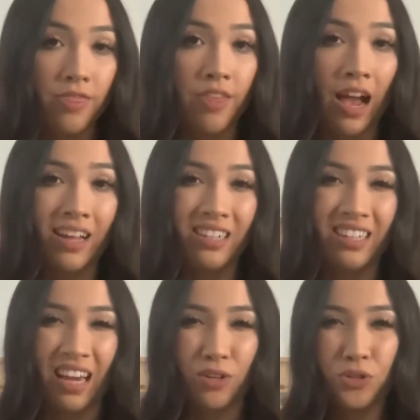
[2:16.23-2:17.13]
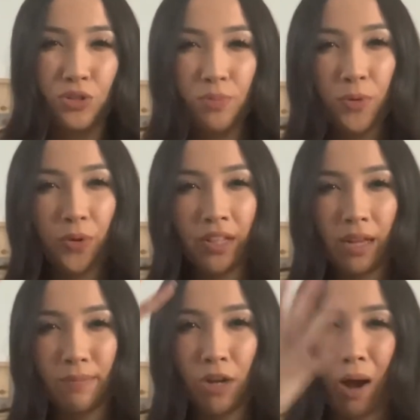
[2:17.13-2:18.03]
that get super oily
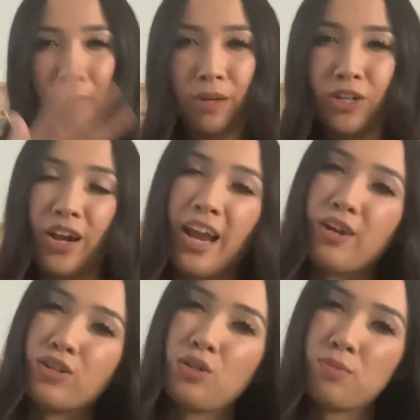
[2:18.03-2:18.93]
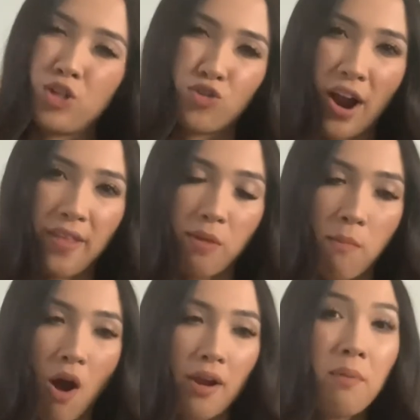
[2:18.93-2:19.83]
up top but your hair is super dry at the
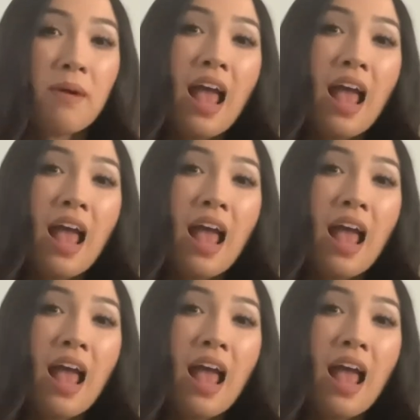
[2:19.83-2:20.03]
bottom,